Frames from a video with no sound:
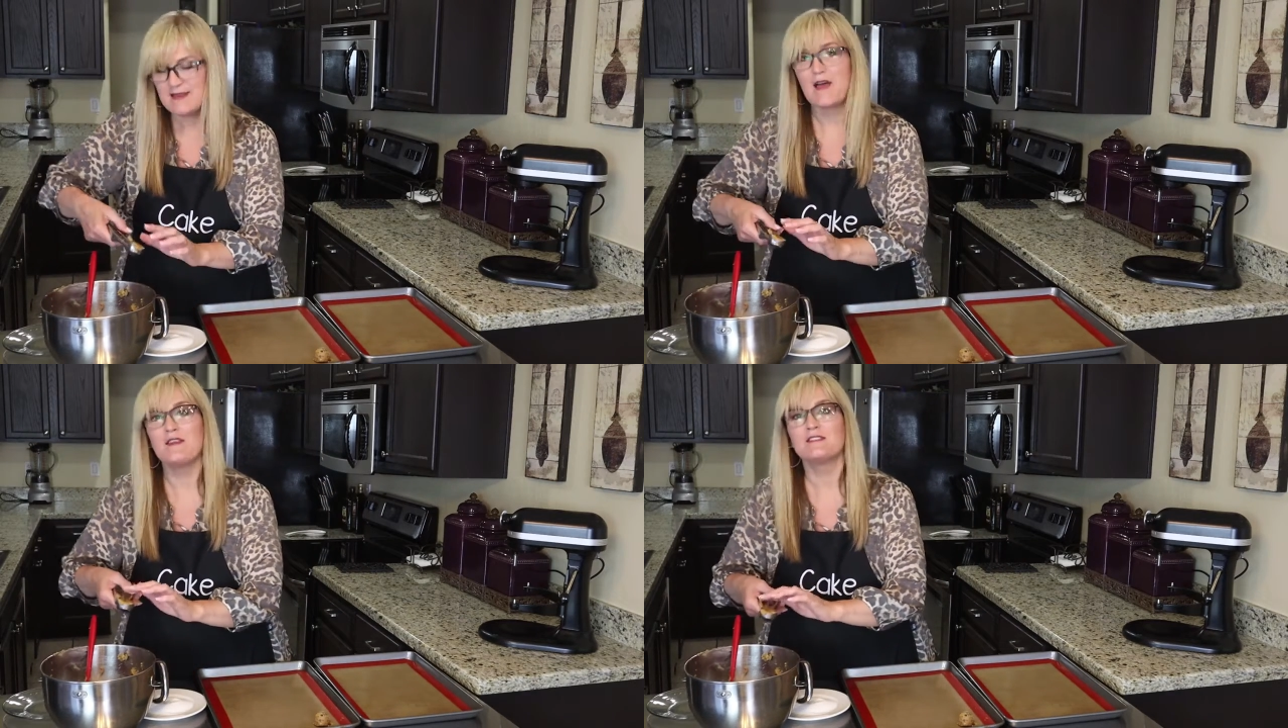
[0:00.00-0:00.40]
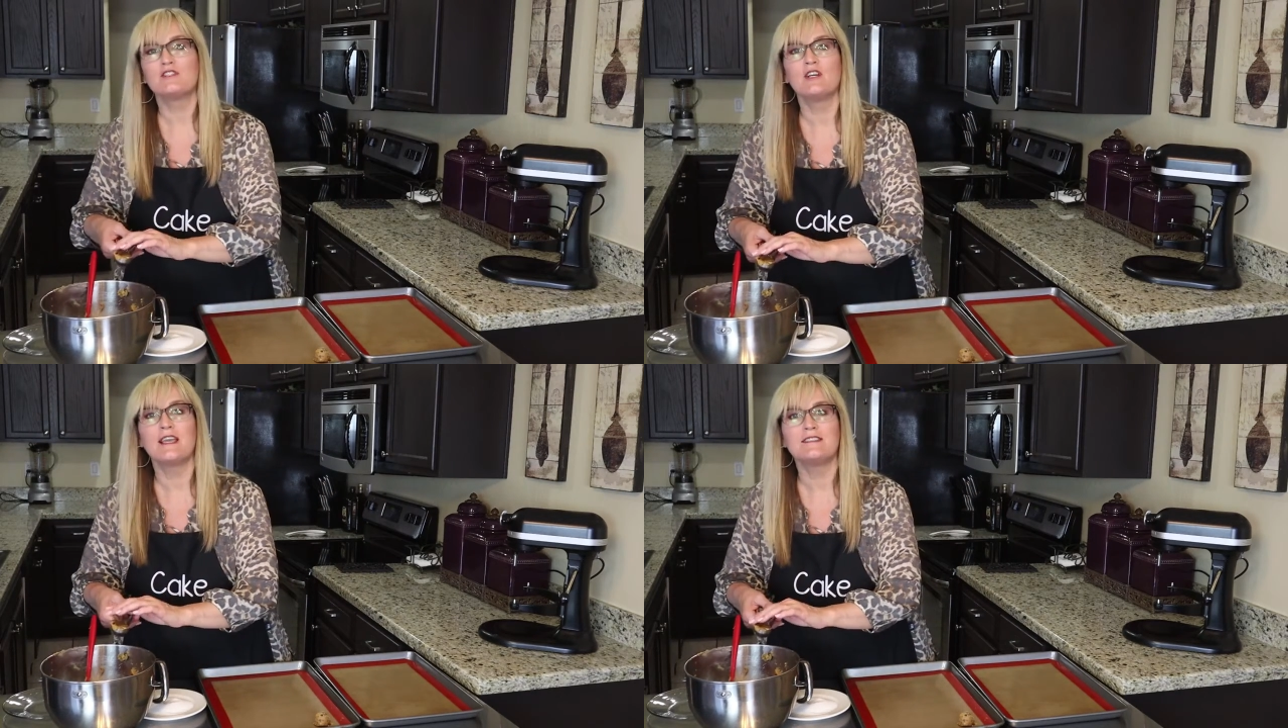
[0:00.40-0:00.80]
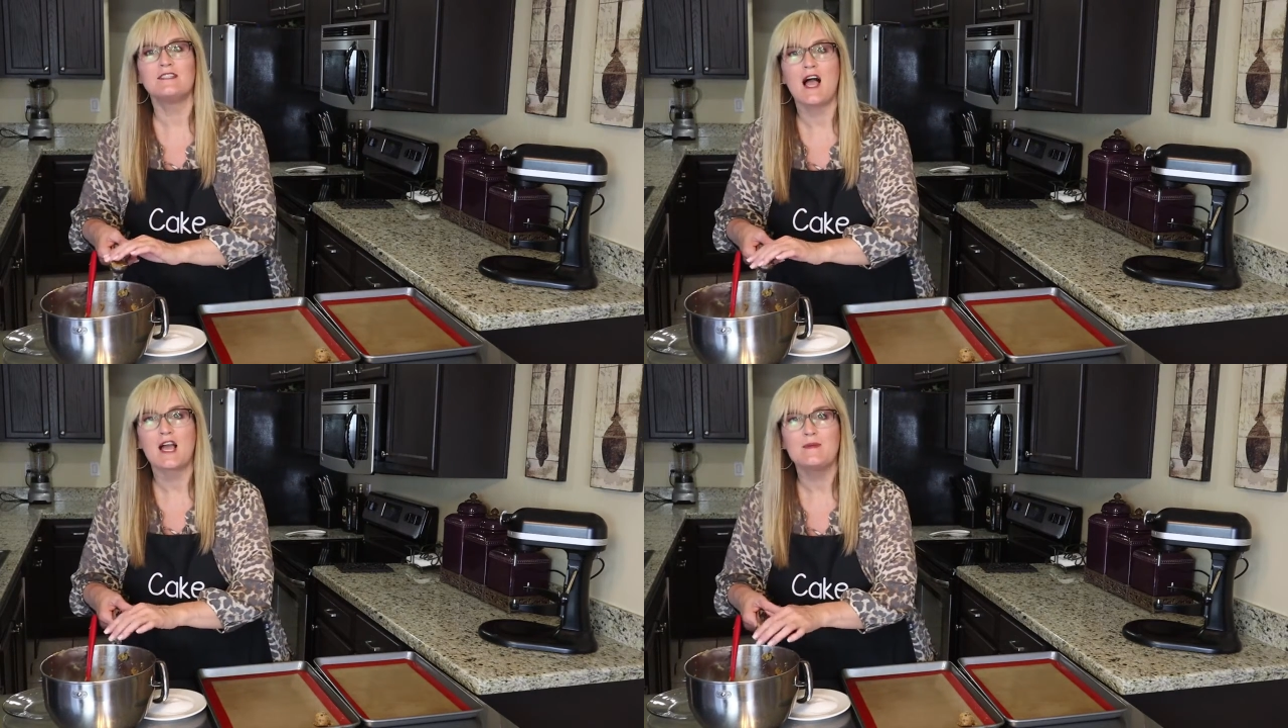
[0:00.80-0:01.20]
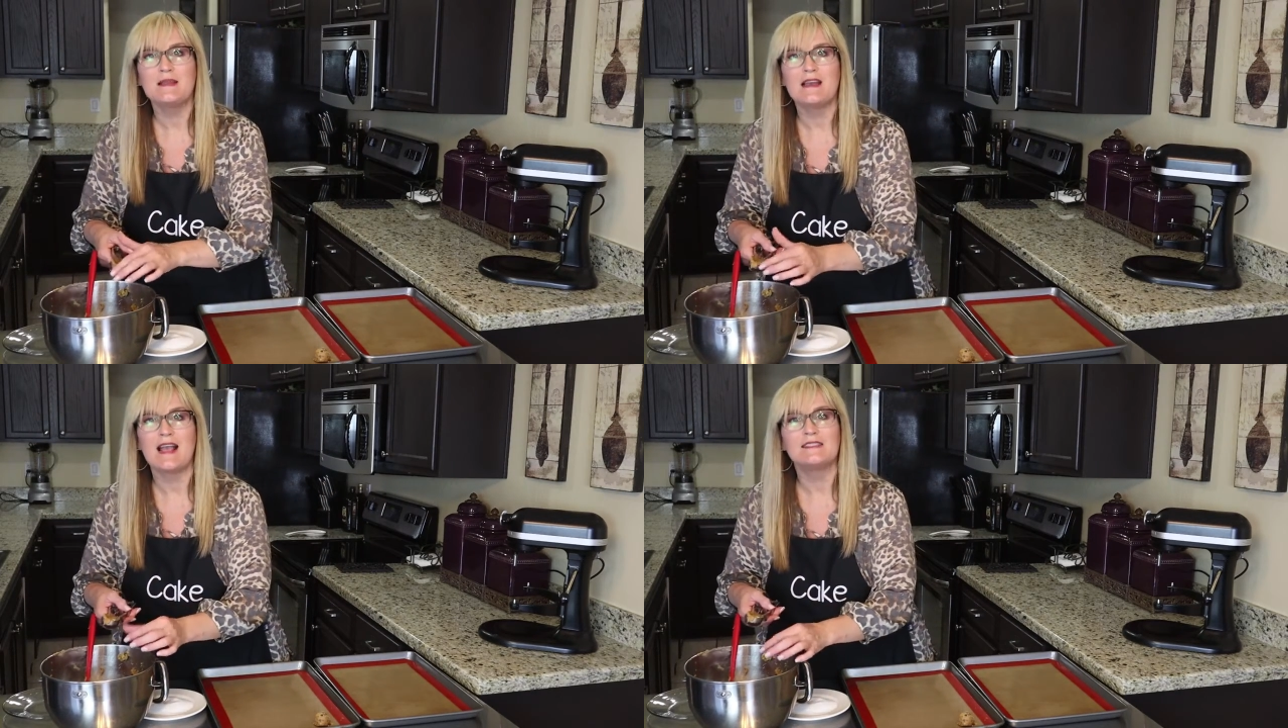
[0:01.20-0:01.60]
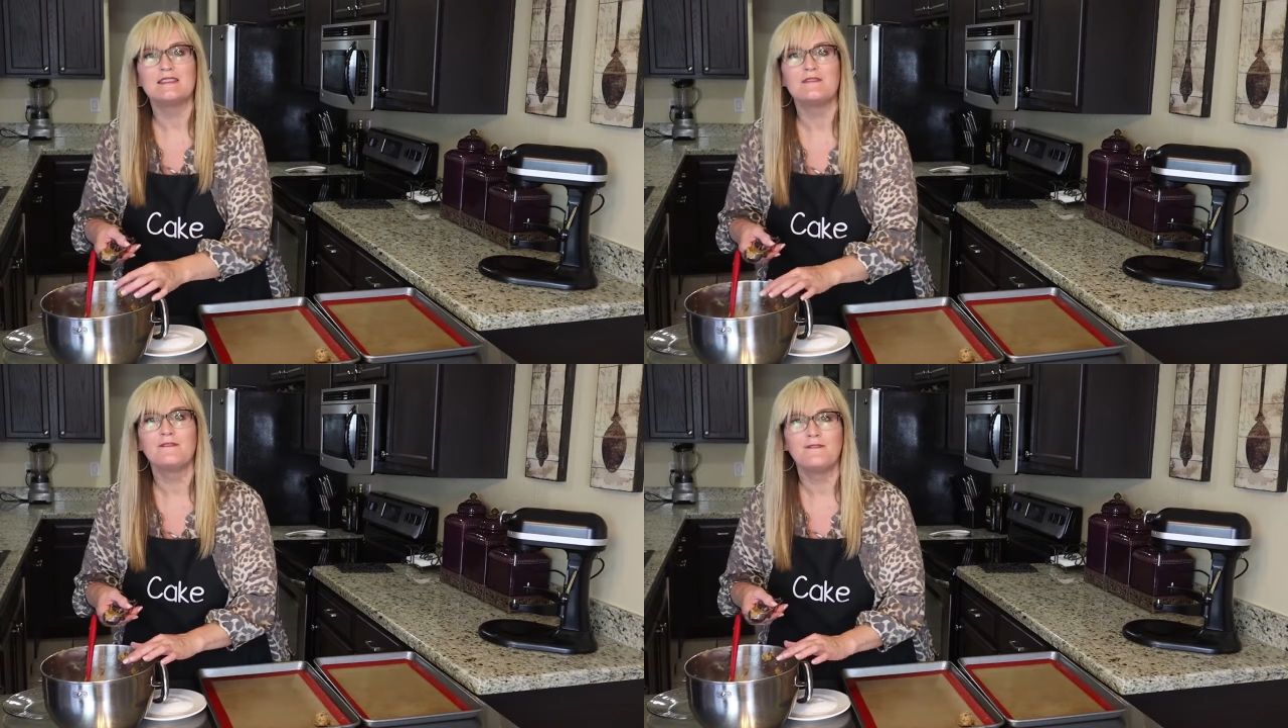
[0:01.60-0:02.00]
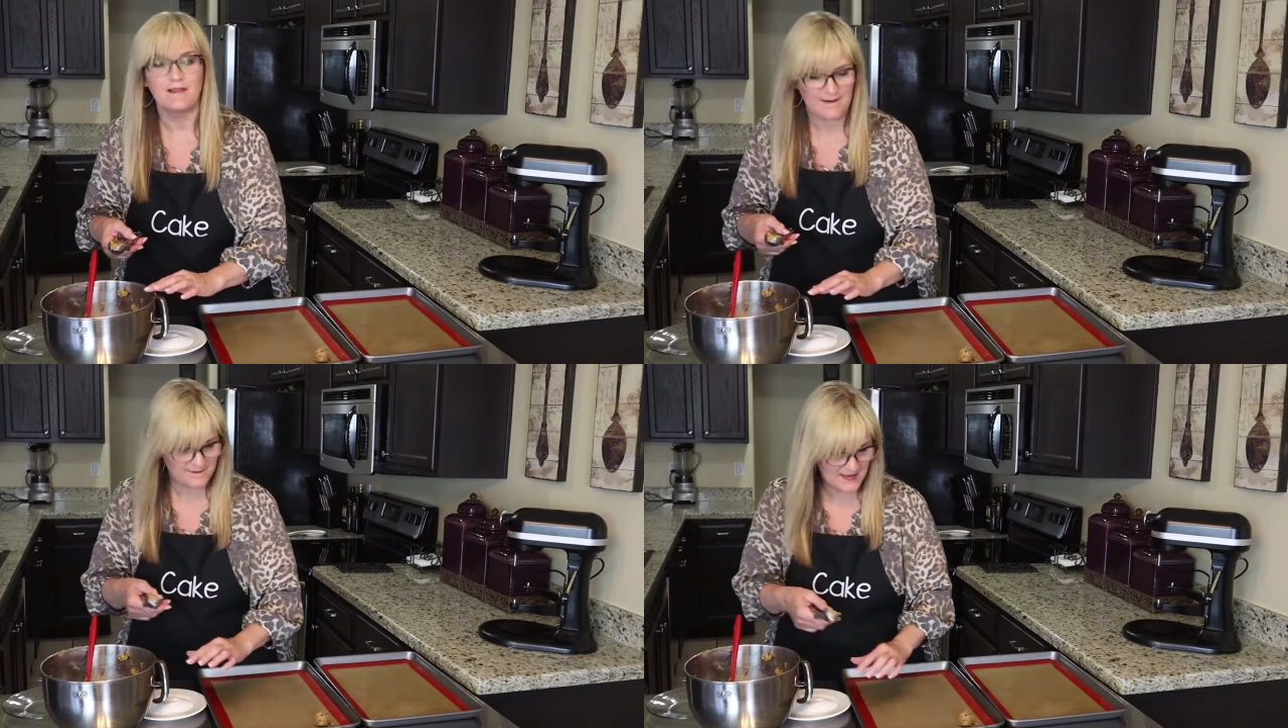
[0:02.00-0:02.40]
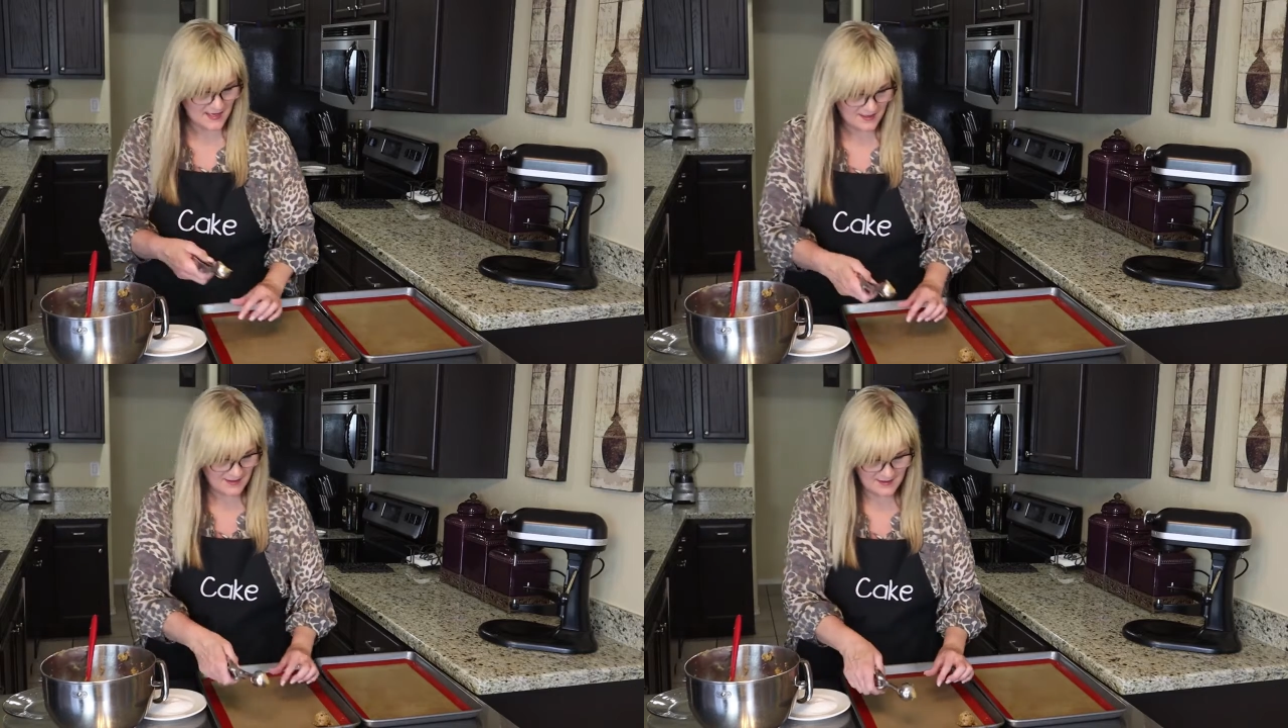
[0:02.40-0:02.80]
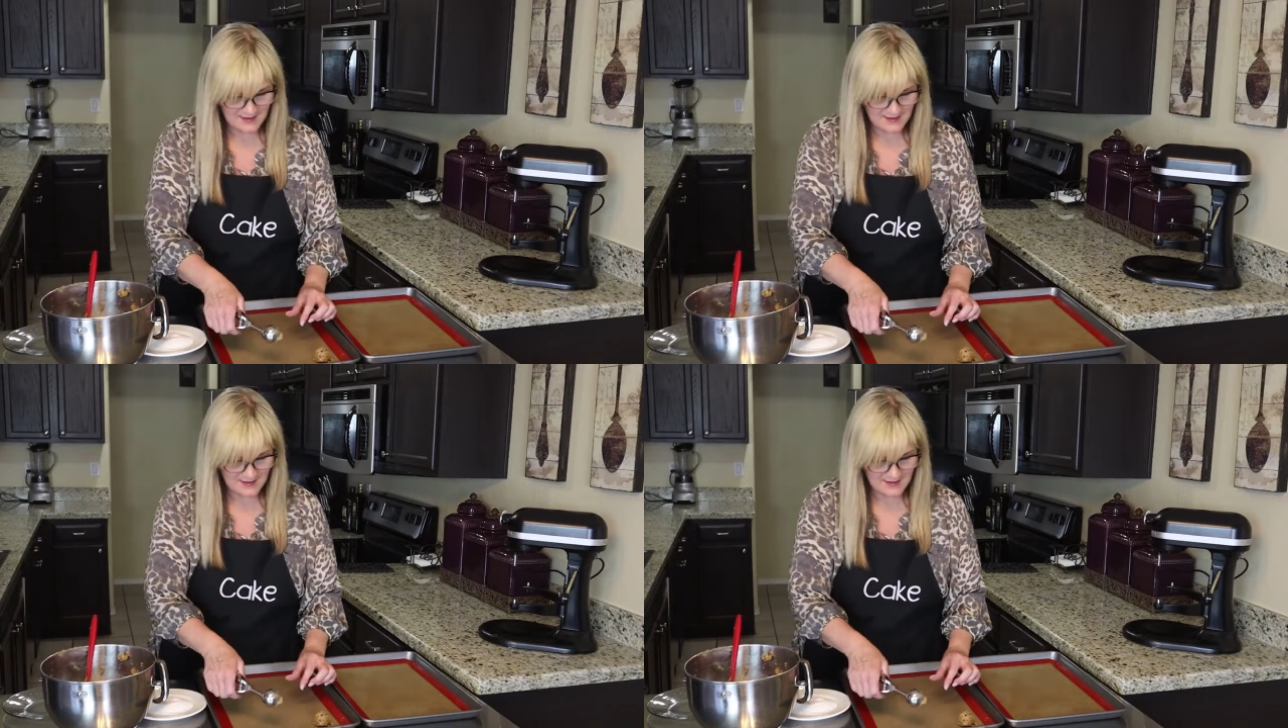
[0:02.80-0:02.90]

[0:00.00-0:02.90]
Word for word: Now this cookie's not gonna be nice and fluffy,